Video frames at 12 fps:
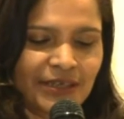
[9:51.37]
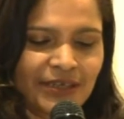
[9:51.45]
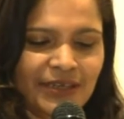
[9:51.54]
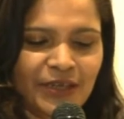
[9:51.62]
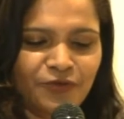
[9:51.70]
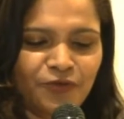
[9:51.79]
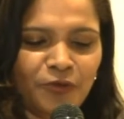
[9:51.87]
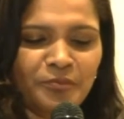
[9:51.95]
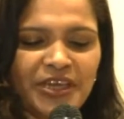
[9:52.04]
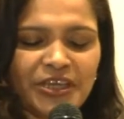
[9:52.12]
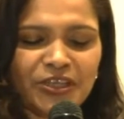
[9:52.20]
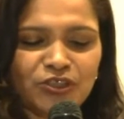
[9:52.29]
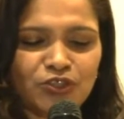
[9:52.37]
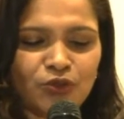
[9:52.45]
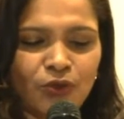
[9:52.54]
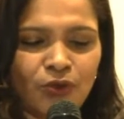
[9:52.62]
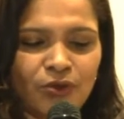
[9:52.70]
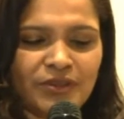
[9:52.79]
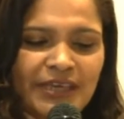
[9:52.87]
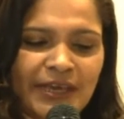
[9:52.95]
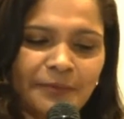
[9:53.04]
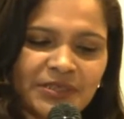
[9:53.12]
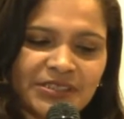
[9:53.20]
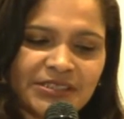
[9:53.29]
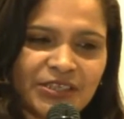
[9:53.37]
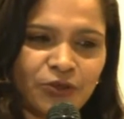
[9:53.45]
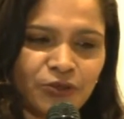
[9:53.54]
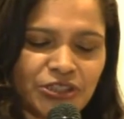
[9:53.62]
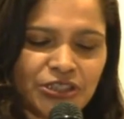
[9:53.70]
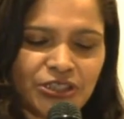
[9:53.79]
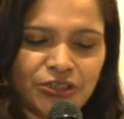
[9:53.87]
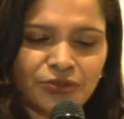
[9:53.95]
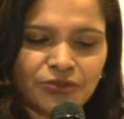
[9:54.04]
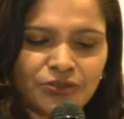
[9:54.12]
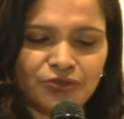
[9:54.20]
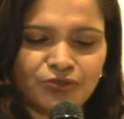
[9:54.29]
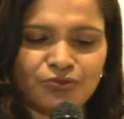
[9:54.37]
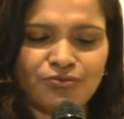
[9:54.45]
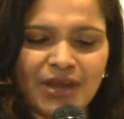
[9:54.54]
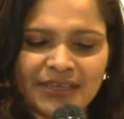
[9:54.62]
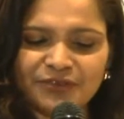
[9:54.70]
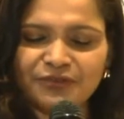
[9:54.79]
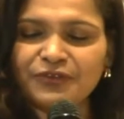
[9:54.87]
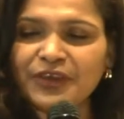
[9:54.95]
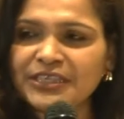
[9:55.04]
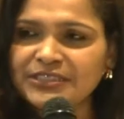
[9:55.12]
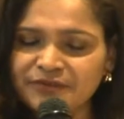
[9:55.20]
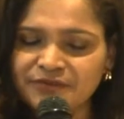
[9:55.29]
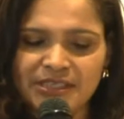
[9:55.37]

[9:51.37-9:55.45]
and for making sure the embassy continued to run effectively